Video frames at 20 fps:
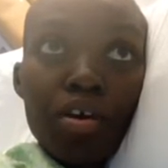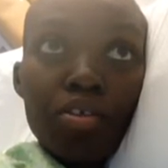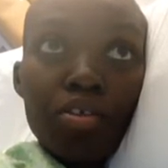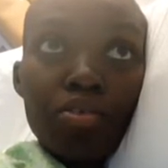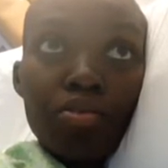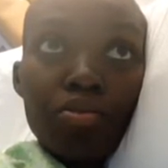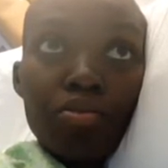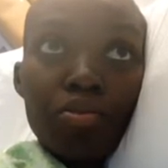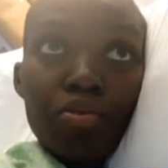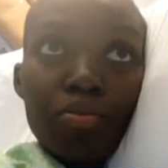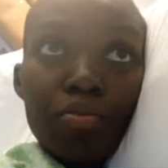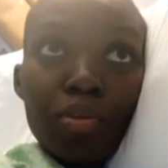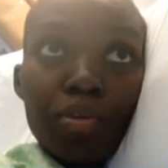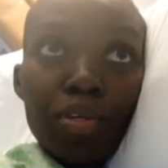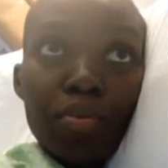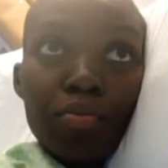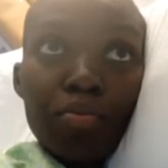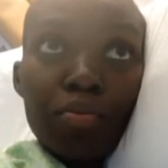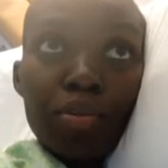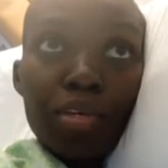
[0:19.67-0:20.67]
to
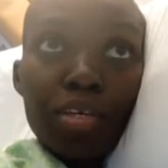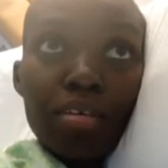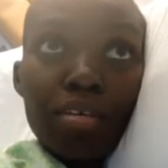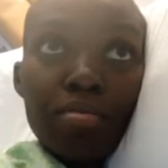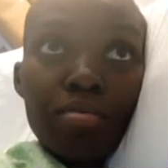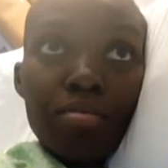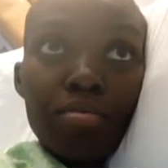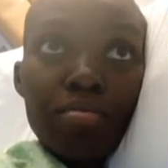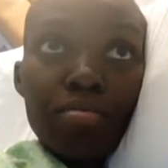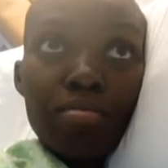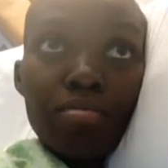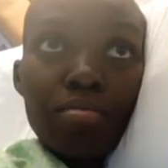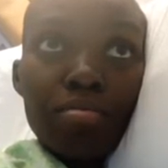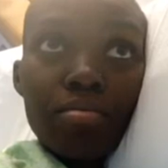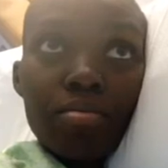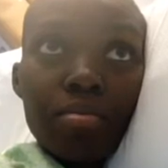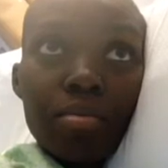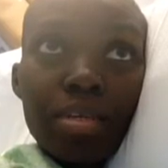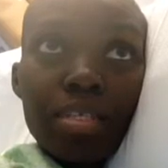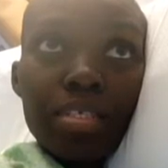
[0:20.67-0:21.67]
three weeks.
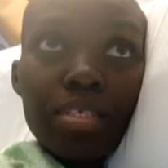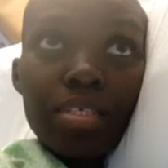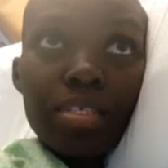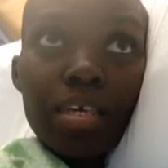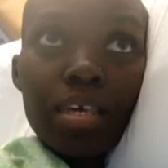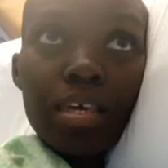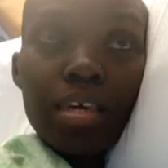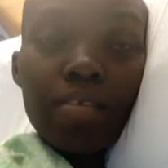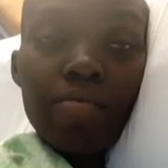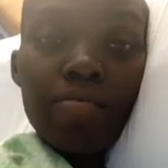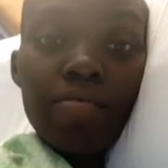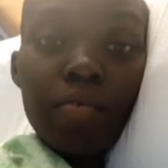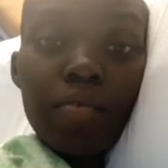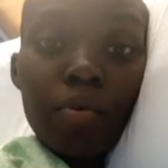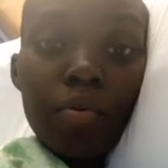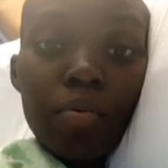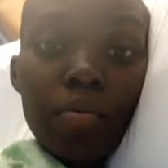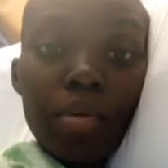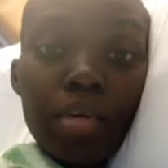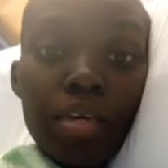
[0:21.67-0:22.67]
I'm not saying
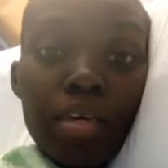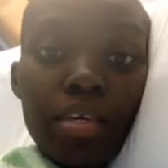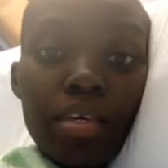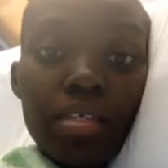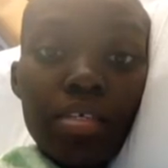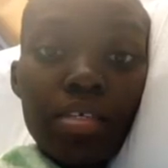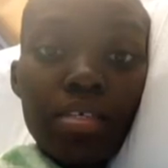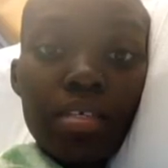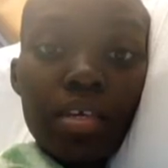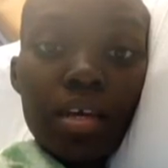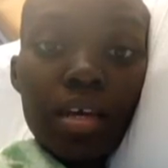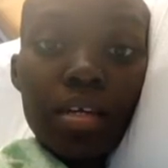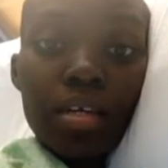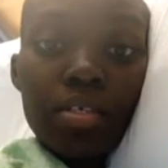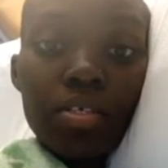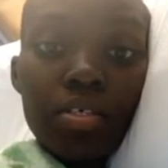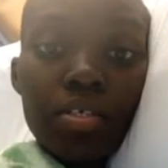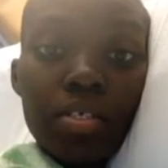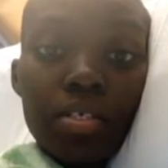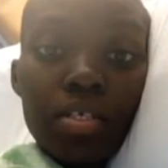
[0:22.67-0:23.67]
four weeks
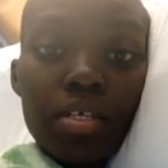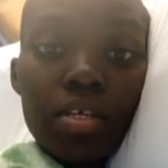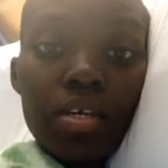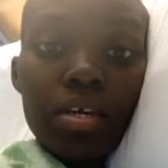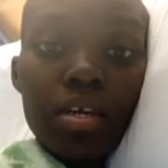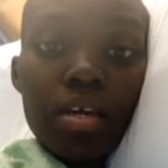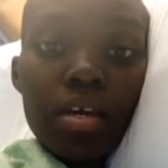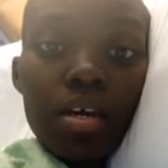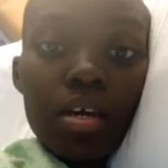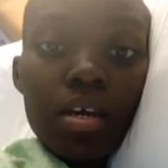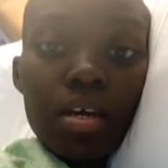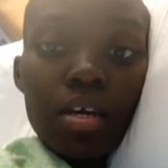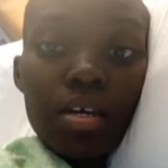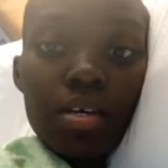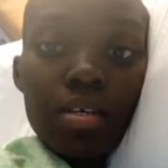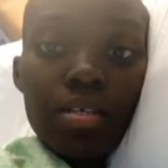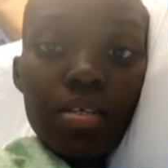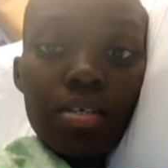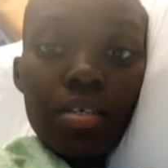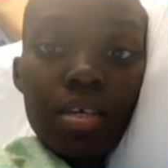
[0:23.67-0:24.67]
actually,
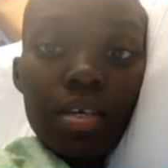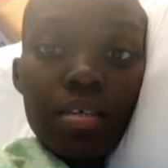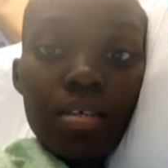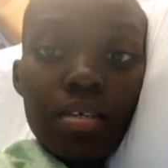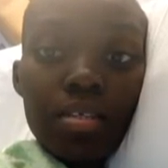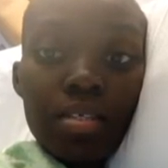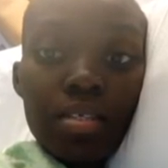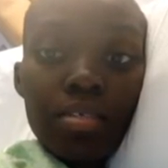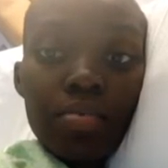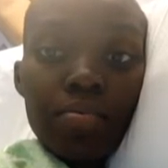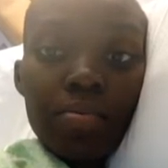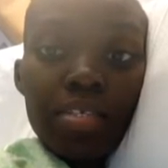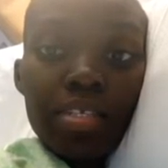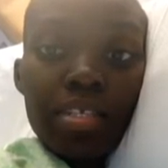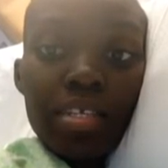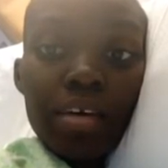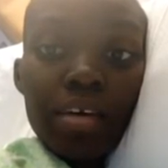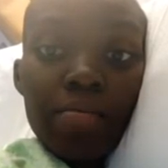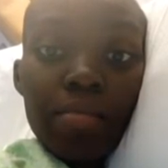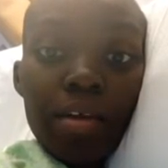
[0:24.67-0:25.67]
because it's the
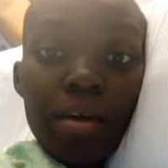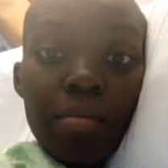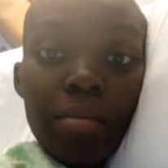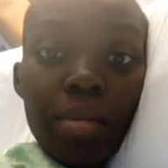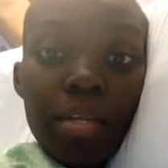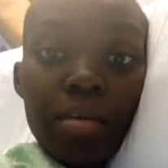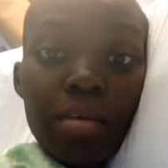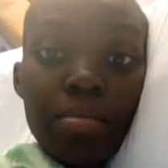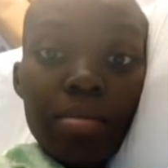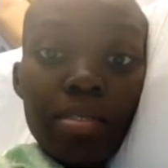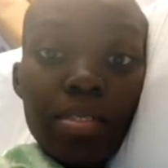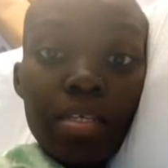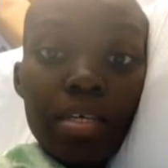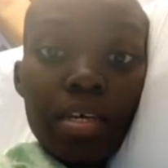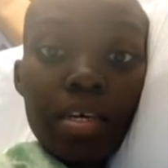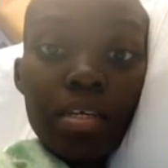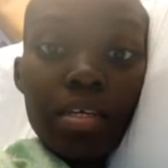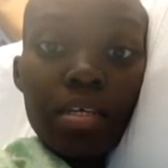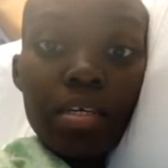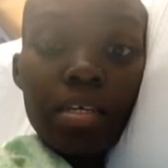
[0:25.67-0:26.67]
reason I've not been able to
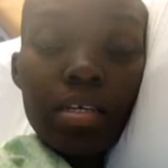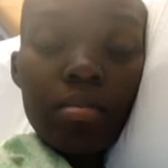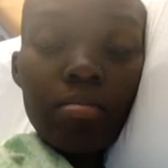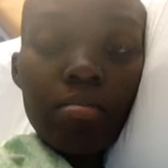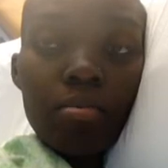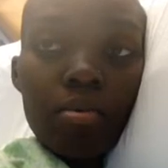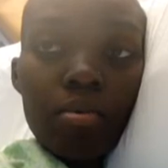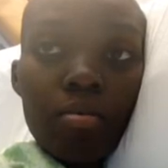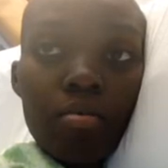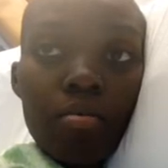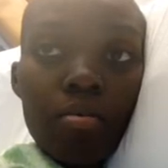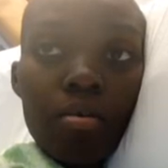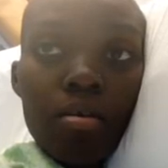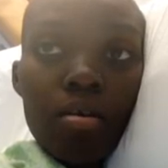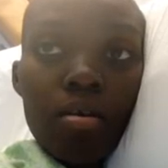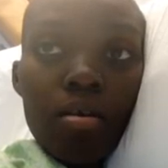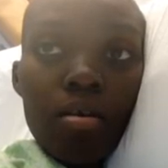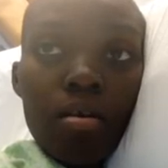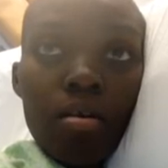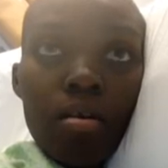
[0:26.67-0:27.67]
get chemo.
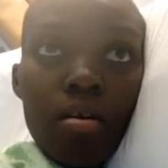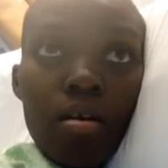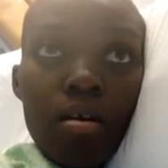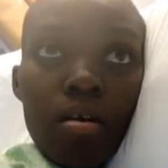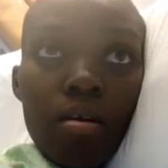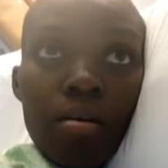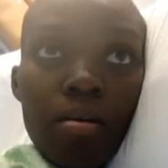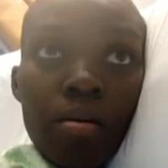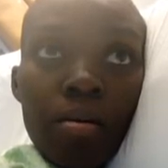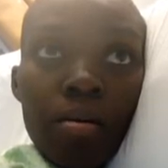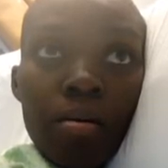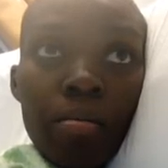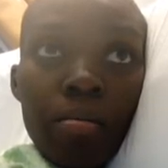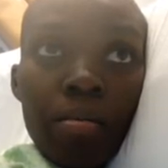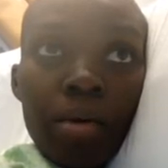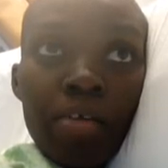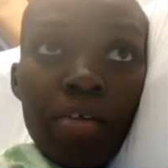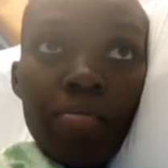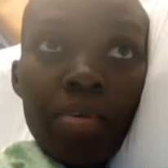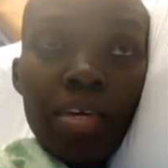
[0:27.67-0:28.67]
Um,
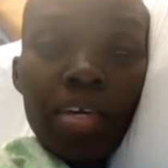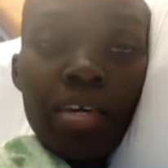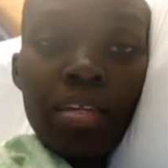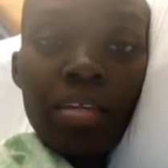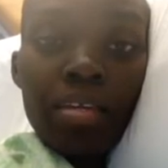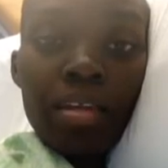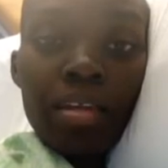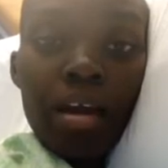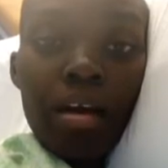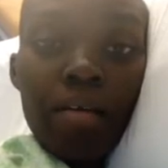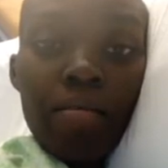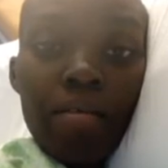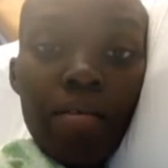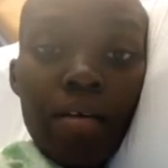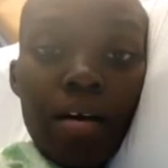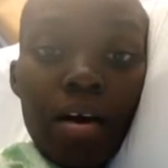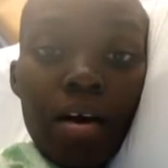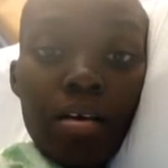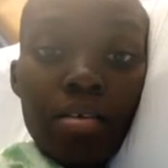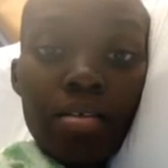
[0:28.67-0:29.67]
I've been in and out
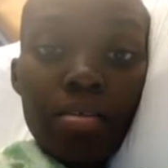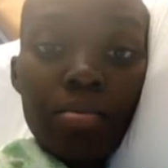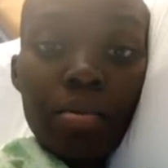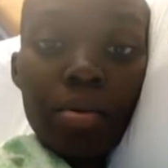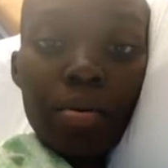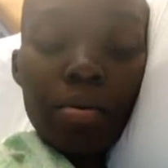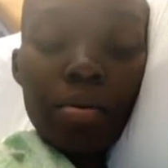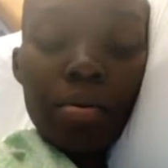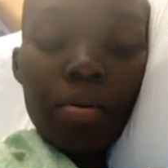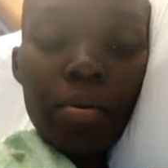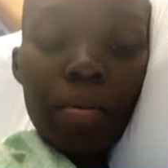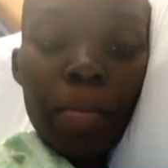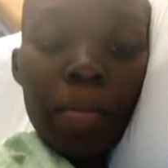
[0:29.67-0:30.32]
of the hospital